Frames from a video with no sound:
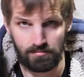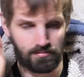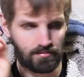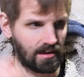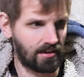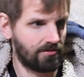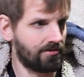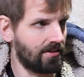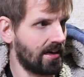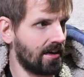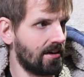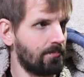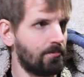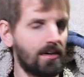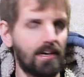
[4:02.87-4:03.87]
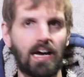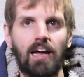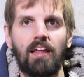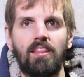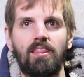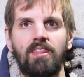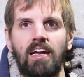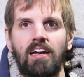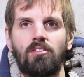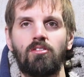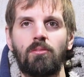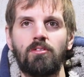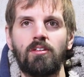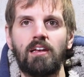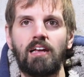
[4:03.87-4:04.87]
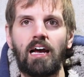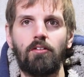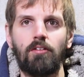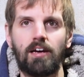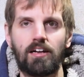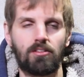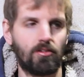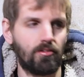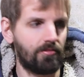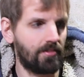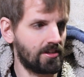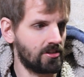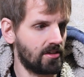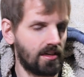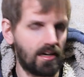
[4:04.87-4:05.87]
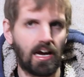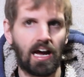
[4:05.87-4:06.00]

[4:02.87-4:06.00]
that's fine. But that's something I would like to eventually.